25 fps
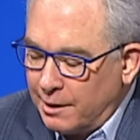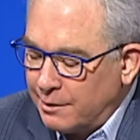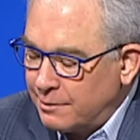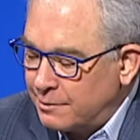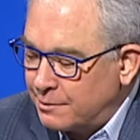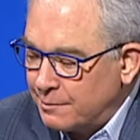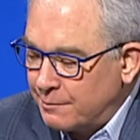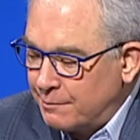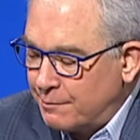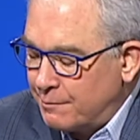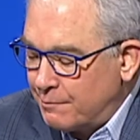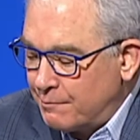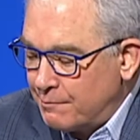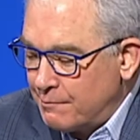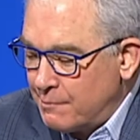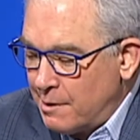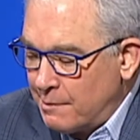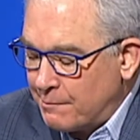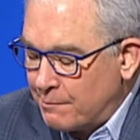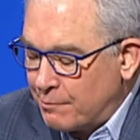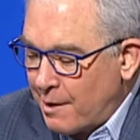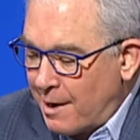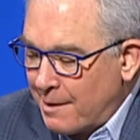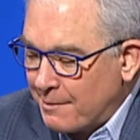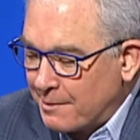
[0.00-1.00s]
It's
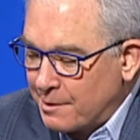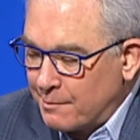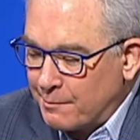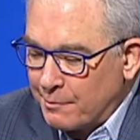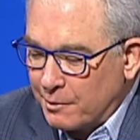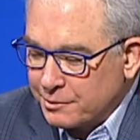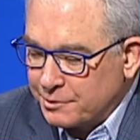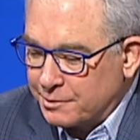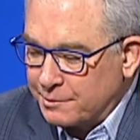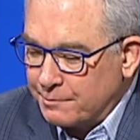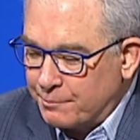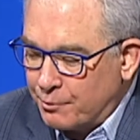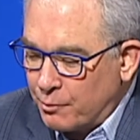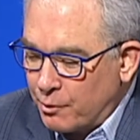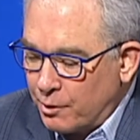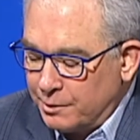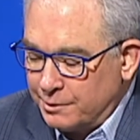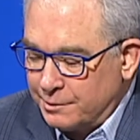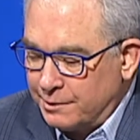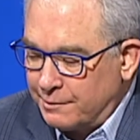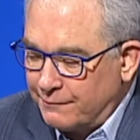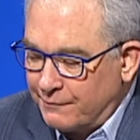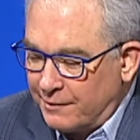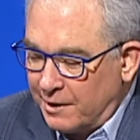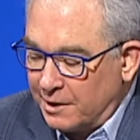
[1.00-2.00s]
probably the most
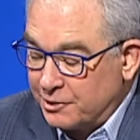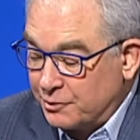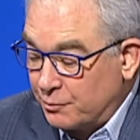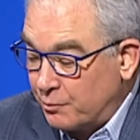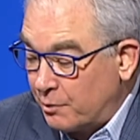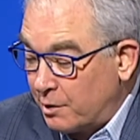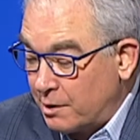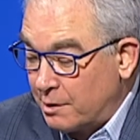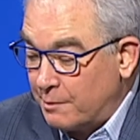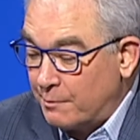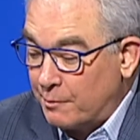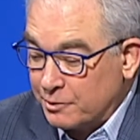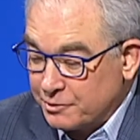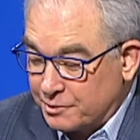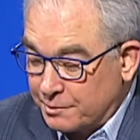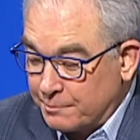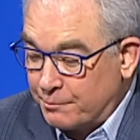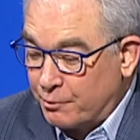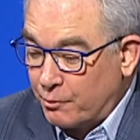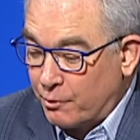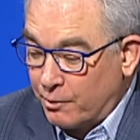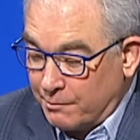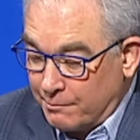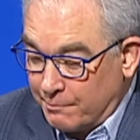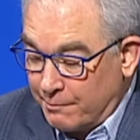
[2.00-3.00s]
important invention, one of the most
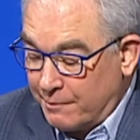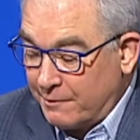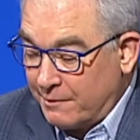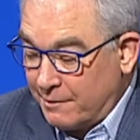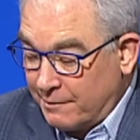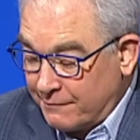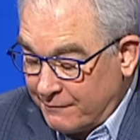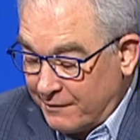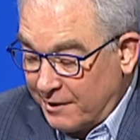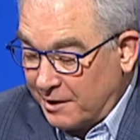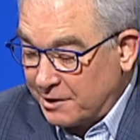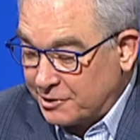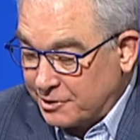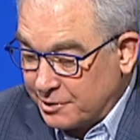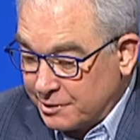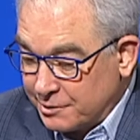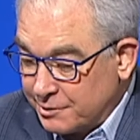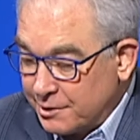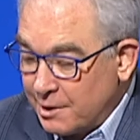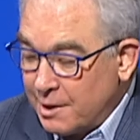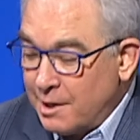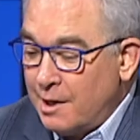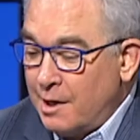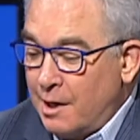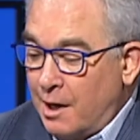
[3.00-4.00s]
important inventions
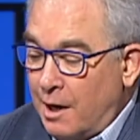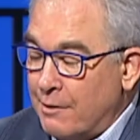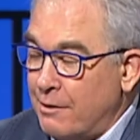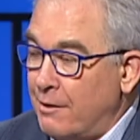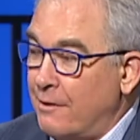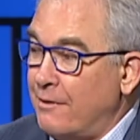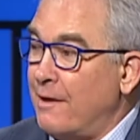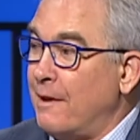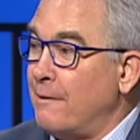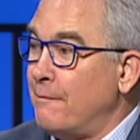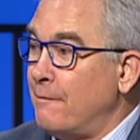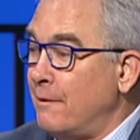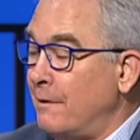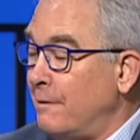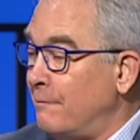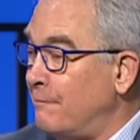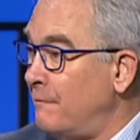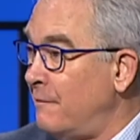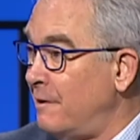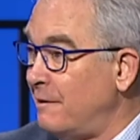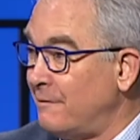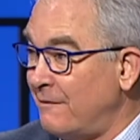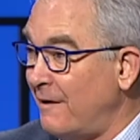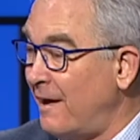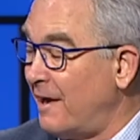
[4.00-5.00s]
other than
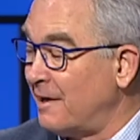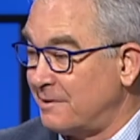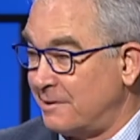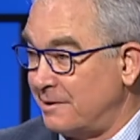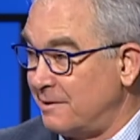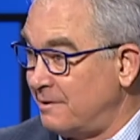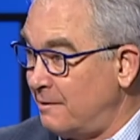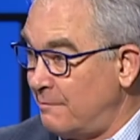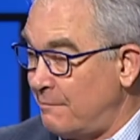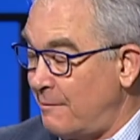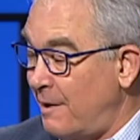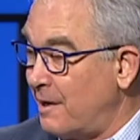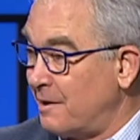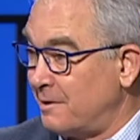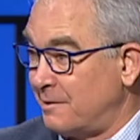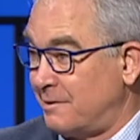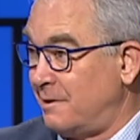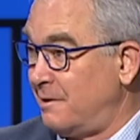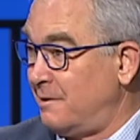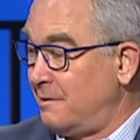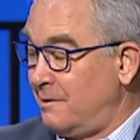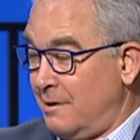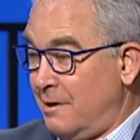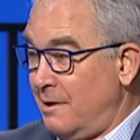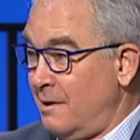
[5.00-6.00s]
advances in
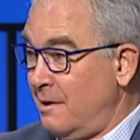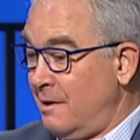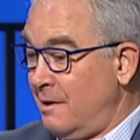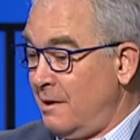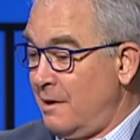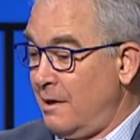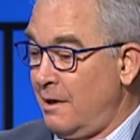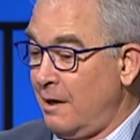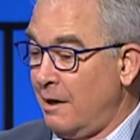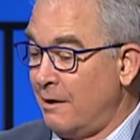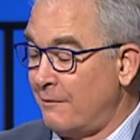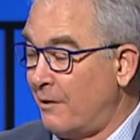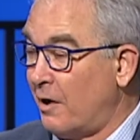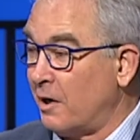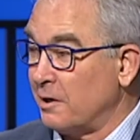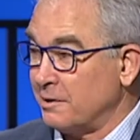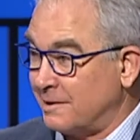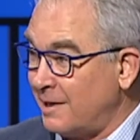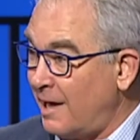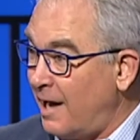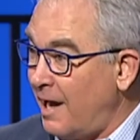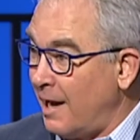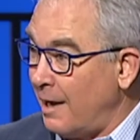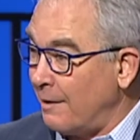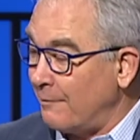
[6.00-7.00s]
medicine of our
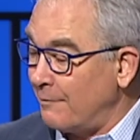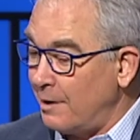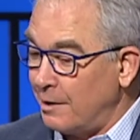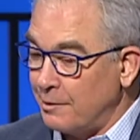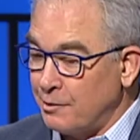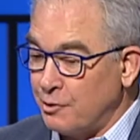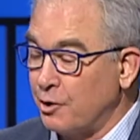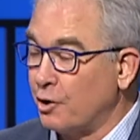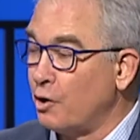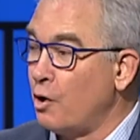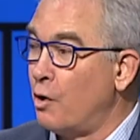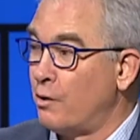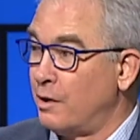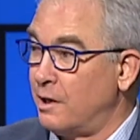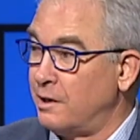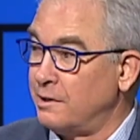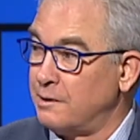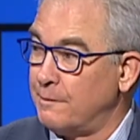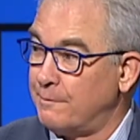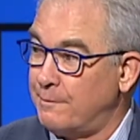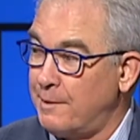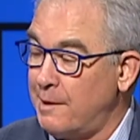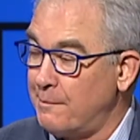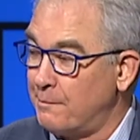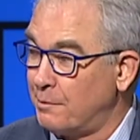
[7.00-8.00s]
time. And you're going into
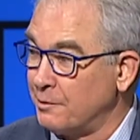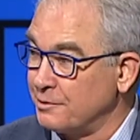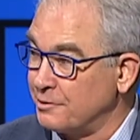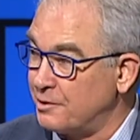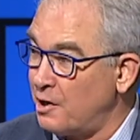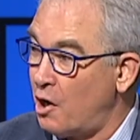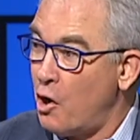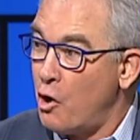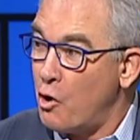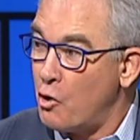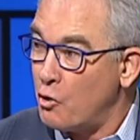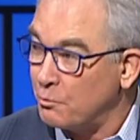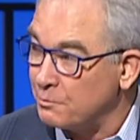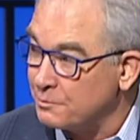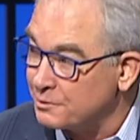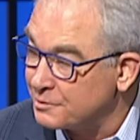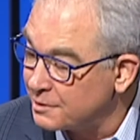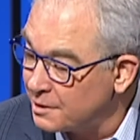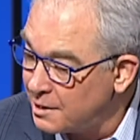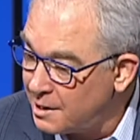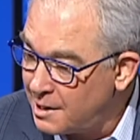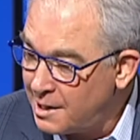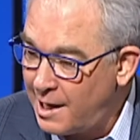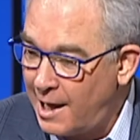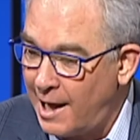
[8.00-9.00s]
people's homes.
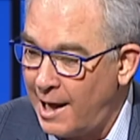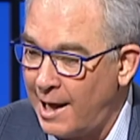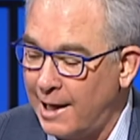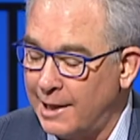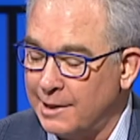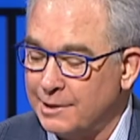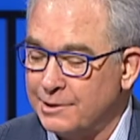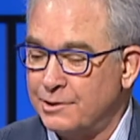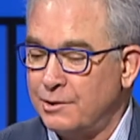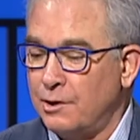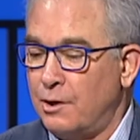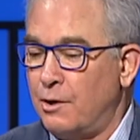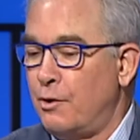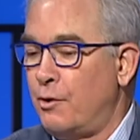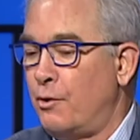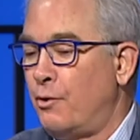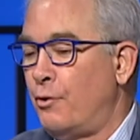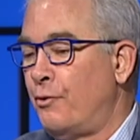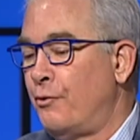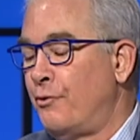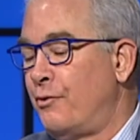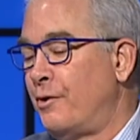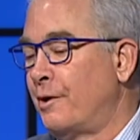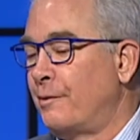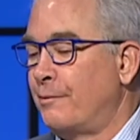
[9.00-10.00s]
And
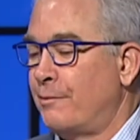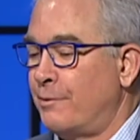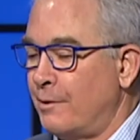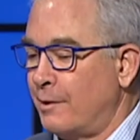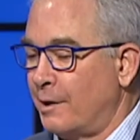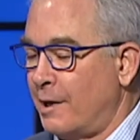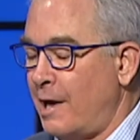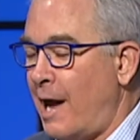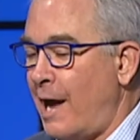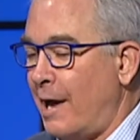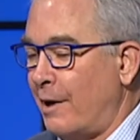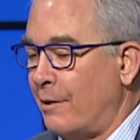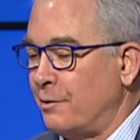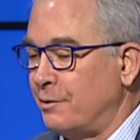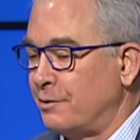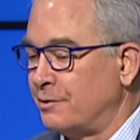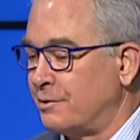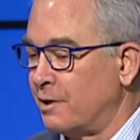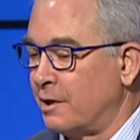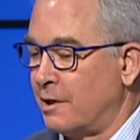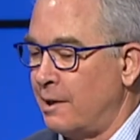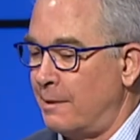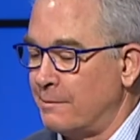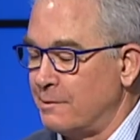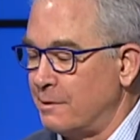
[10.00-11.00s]
so the guy who used to
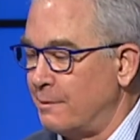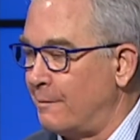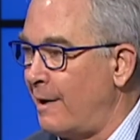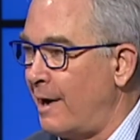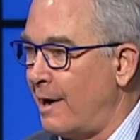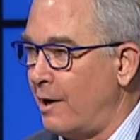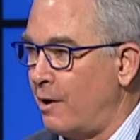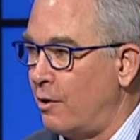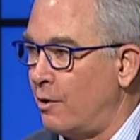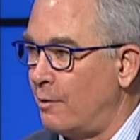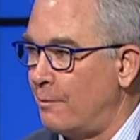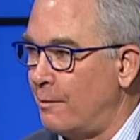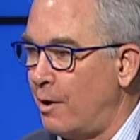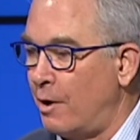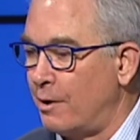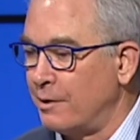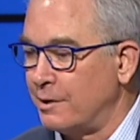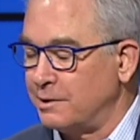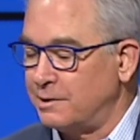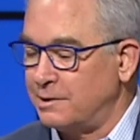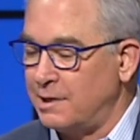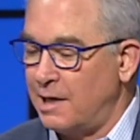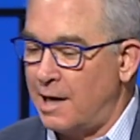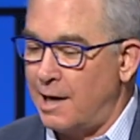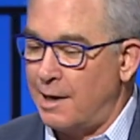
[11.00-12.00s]
come into my home all
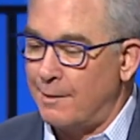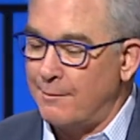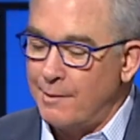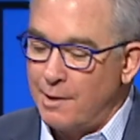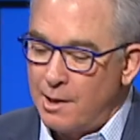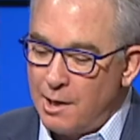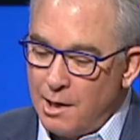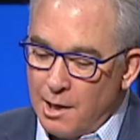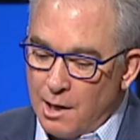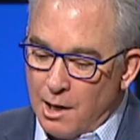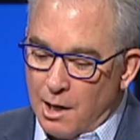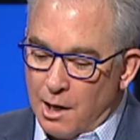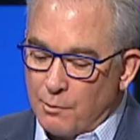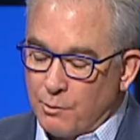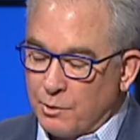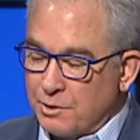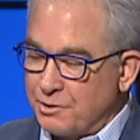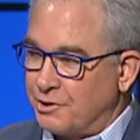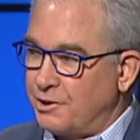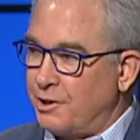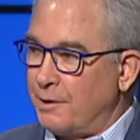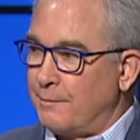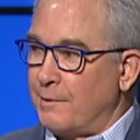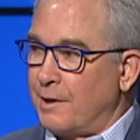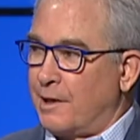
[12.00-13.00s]
the time was
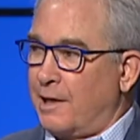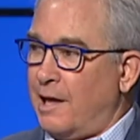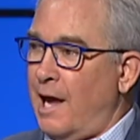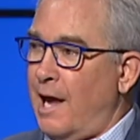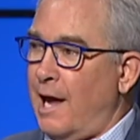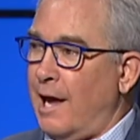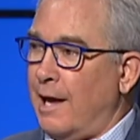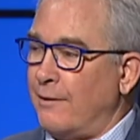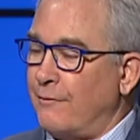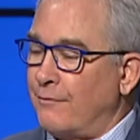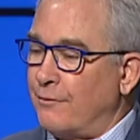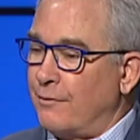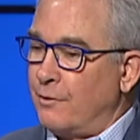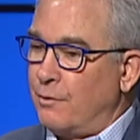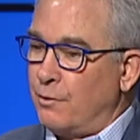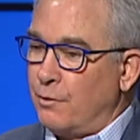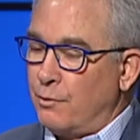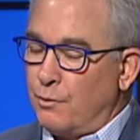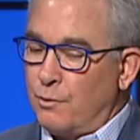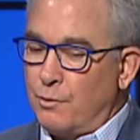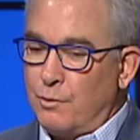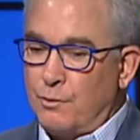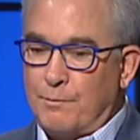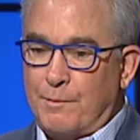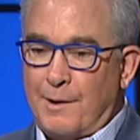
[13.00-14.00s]
Jim McKay,
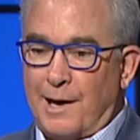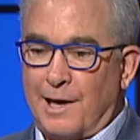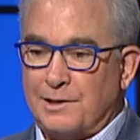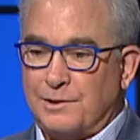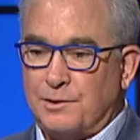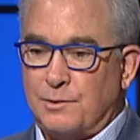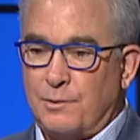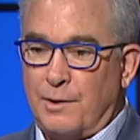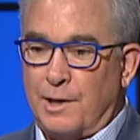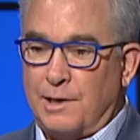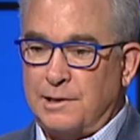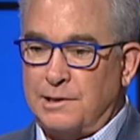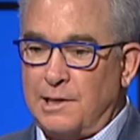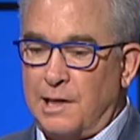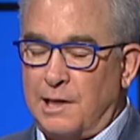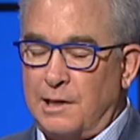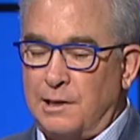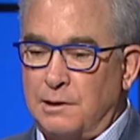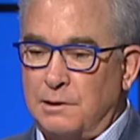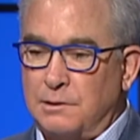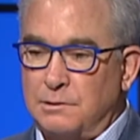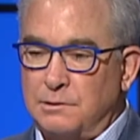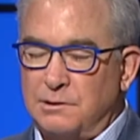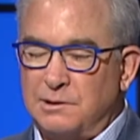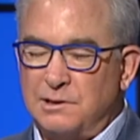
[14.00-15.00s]
who passed away
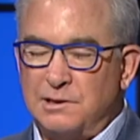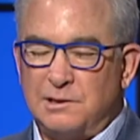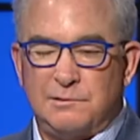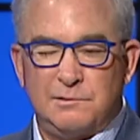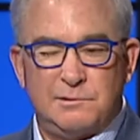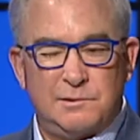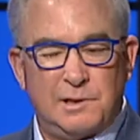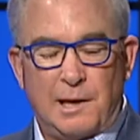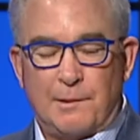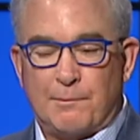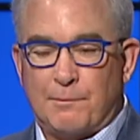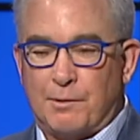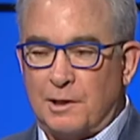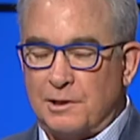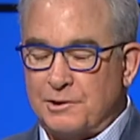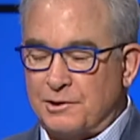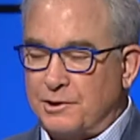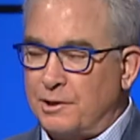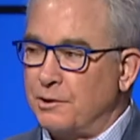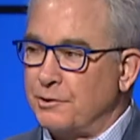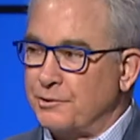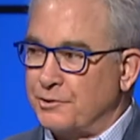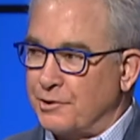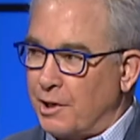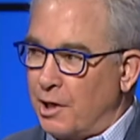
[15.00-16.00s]
10 plus
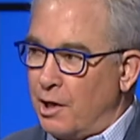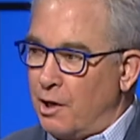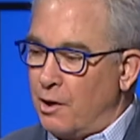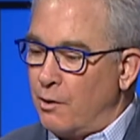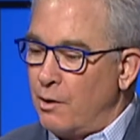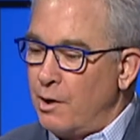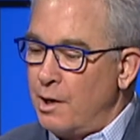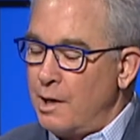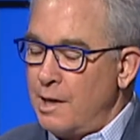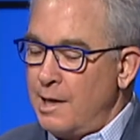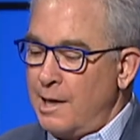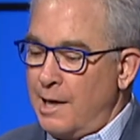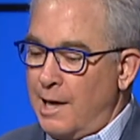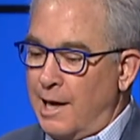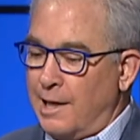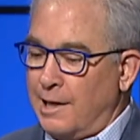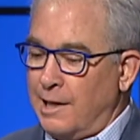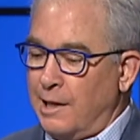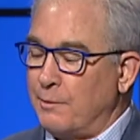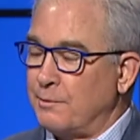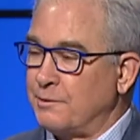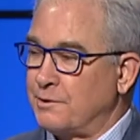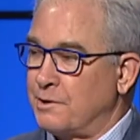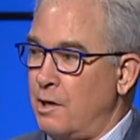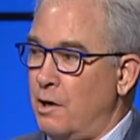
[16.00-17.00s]
years ago, and
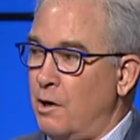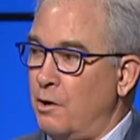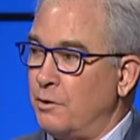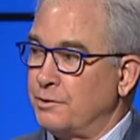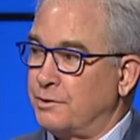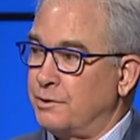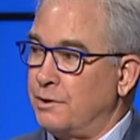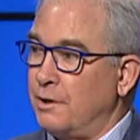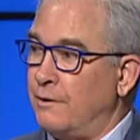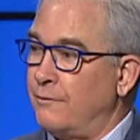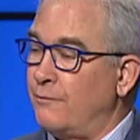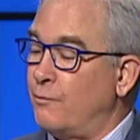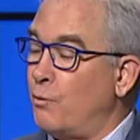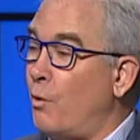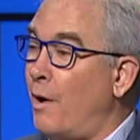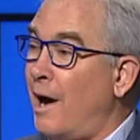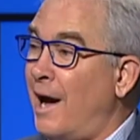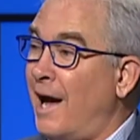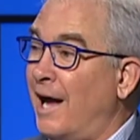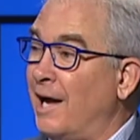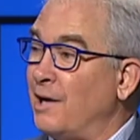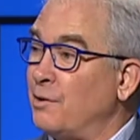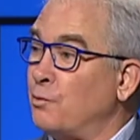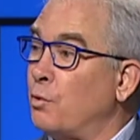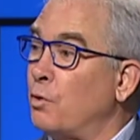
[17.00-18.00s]
he was the host of
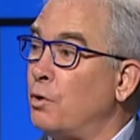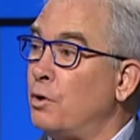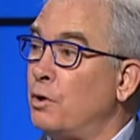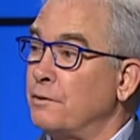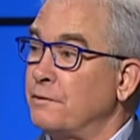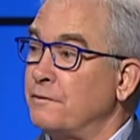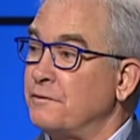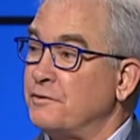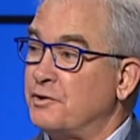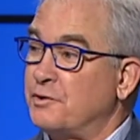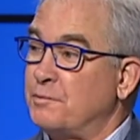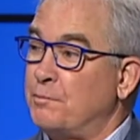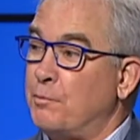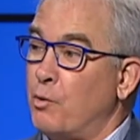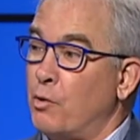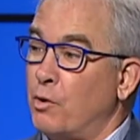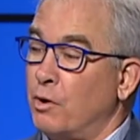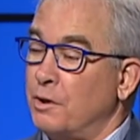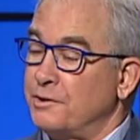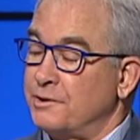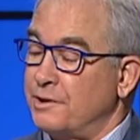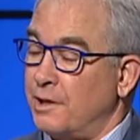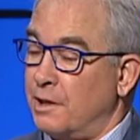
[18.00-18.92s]
Wide World of Sports.